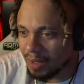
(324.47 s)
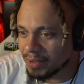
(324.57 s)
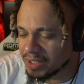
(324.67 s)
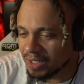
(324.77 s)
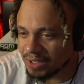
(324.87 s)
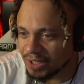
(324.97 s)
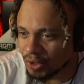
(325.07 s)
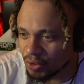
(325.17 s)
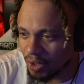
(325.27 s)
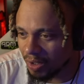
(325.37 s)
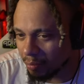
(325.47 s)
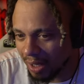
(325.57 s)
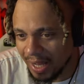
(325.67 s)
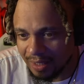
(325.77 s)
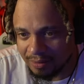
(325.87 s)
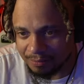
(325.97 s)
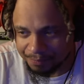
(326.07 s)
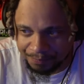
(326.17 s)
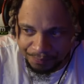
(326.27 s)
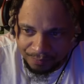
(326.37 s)
Damn, this steals all the black.
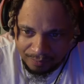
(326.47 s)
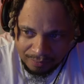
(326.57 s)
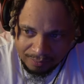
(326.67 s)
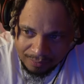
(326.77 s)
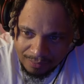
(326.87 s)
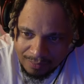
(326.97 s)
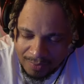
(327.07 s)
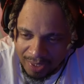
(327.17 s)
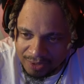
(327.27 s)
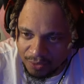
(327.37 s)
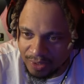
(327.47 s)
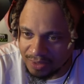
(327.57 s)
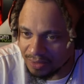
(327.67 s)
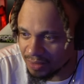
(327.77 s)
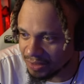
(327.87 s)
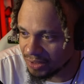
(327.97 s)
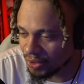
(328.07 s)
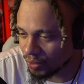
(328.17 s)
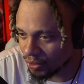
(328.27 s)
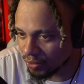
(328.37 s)
That's crazy. Does he
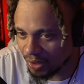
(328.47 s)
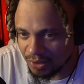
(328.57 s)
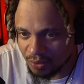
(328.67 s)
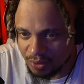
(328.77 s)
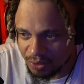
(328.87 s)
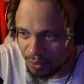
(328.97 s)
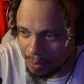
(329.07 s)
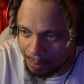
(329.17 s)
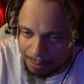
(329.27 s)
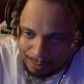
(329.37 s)
steal your credit score too?